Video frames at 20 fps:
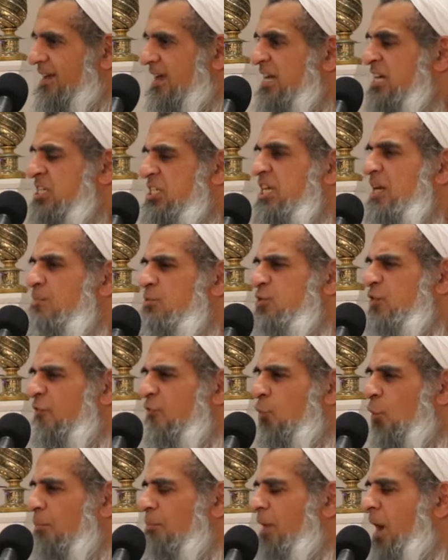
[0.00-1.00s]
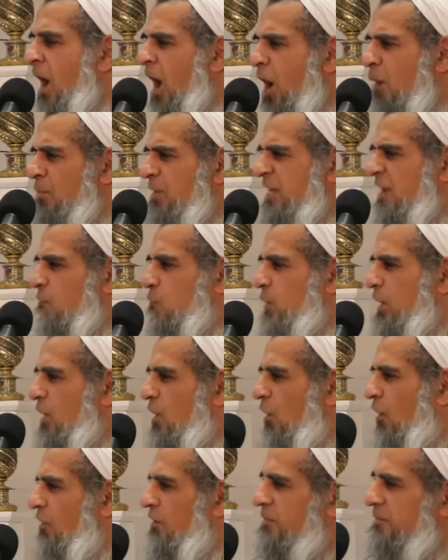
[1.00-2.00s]
In terms of number, how many have we
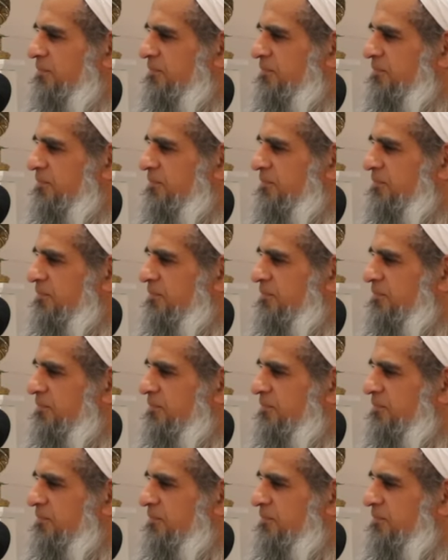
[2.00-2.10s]
got?